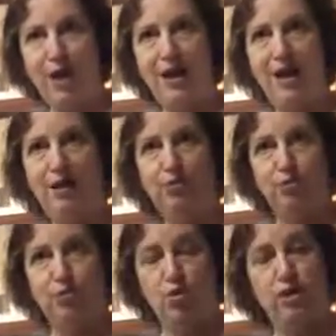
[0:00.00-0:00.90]
help
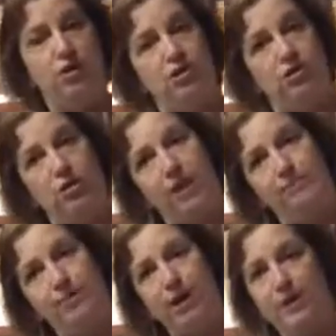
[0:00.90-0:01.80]
with your
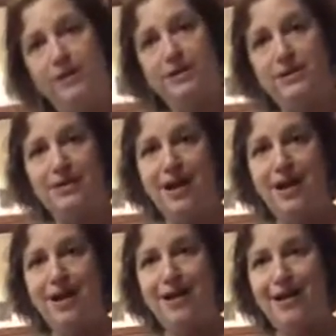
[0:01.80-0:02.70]
grandparents
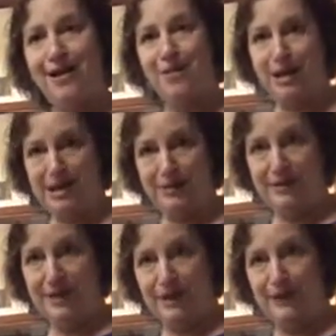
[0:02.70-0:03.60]
come and
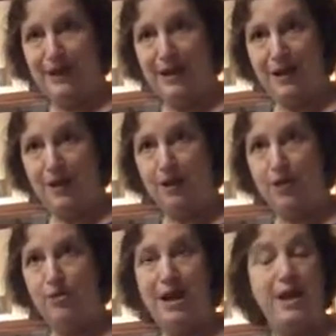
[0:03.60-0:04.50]
settle here,
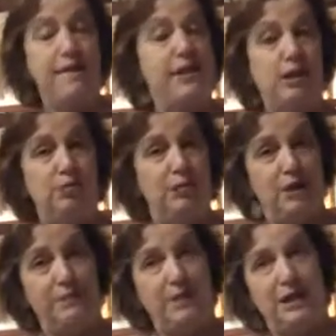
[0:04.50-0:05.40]
or may have helped
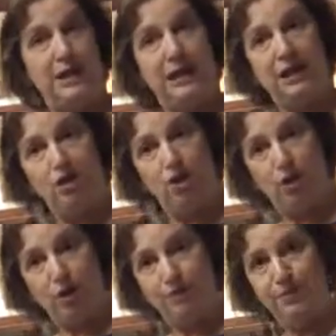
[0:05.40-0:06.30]
them in
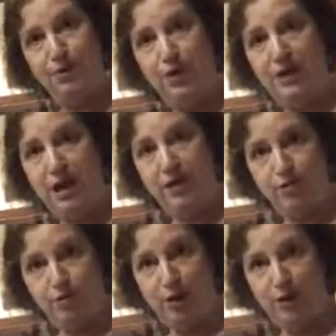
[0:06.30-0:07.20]
Europe or in other
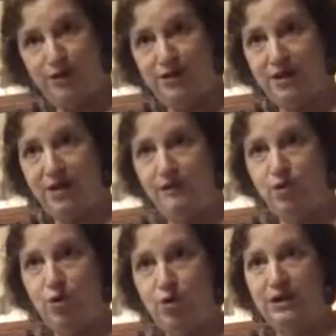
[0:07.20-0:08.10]
parts of the
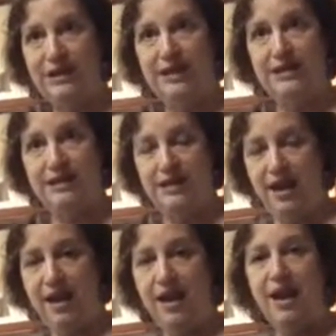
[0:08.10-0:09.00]
world. And
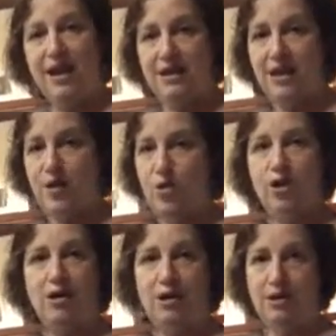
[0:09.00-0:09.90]
today, they
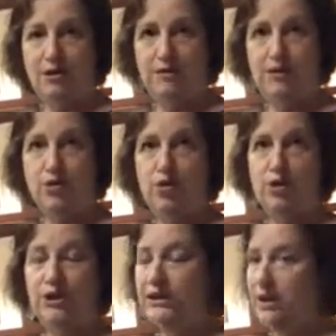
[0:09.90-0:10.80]
work all over the
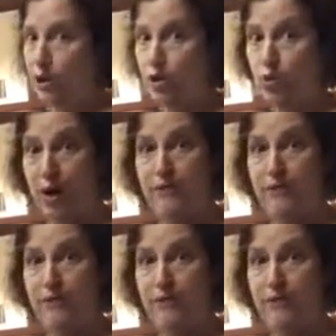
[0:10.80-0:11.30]
world, and they're